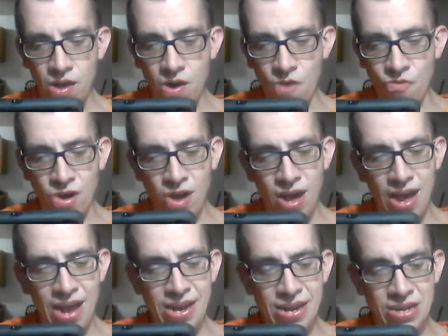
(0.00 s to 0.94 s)
over her
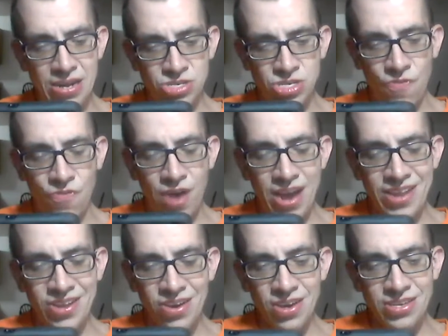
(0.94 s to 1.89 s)
on it, and she'll
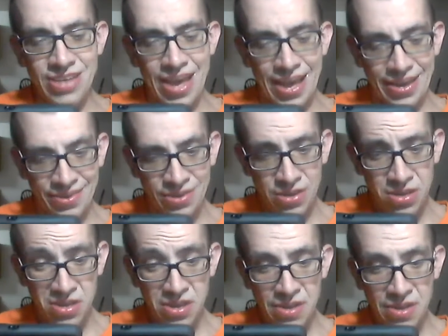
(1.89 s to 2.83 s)
fight her again.
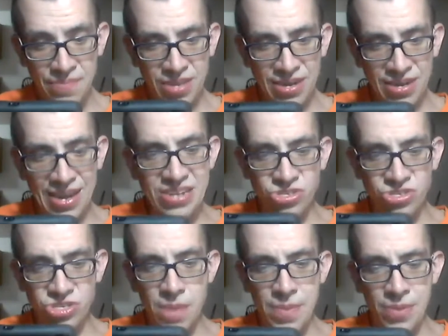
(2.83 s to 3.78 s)
The lights
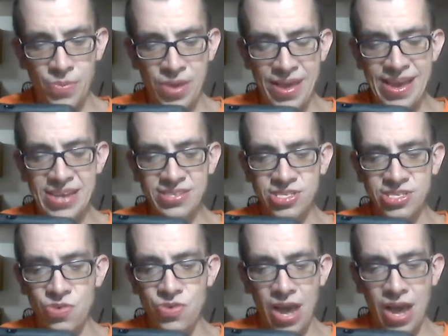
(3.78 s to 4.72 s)
dim, and we hear
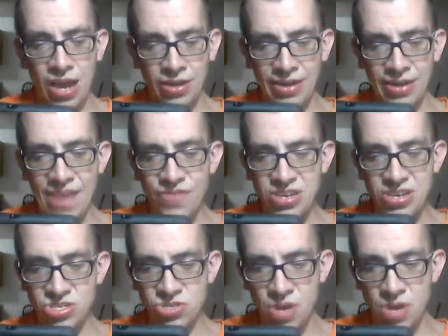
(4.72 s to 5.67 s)
Sue Young laughing,
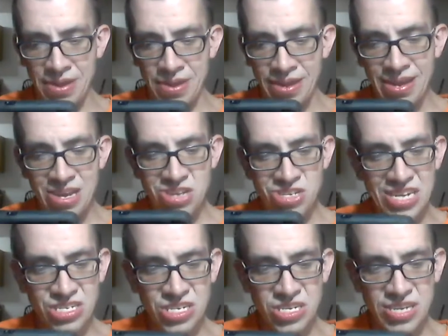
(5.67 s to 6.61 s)
screaming.
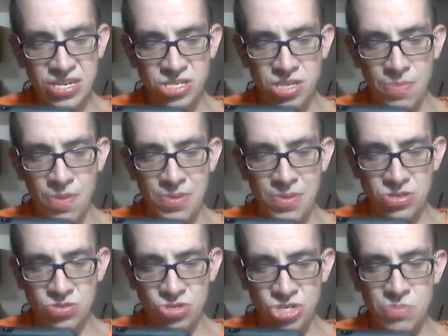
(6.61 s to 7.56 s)
Tessa takes the moment
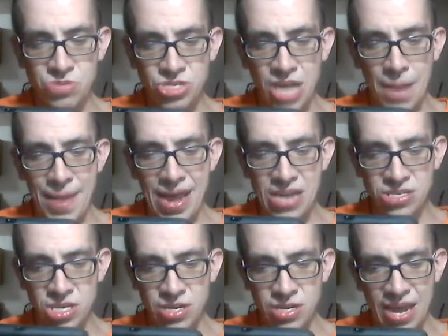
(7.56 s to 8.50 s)
to cheap shot
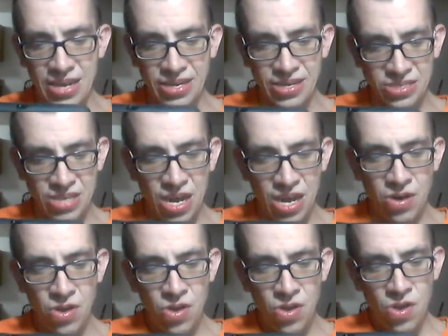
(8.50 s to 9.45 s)
Madison, knocking her
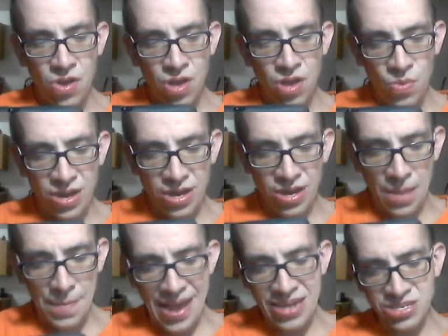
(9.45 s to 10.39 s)
down. We learn
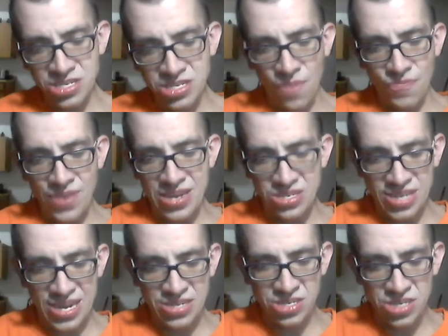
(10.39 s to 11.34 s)
that Madison will face
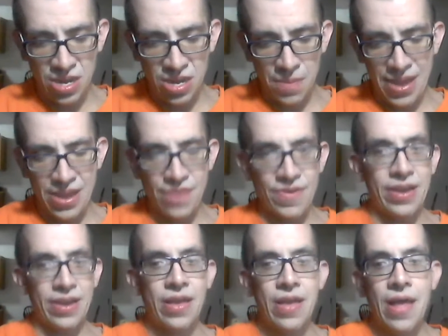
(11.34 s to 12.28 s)
Tessa in the main
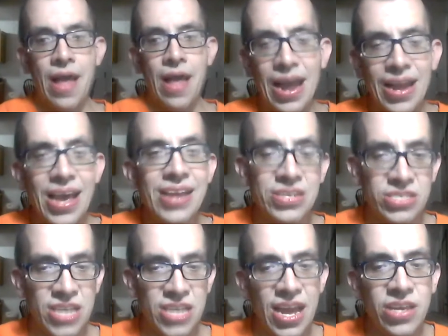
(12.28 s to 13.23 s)
event. I like
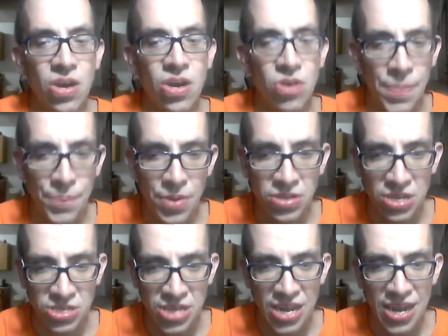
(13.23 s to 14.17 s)
this. I like how they booked this. I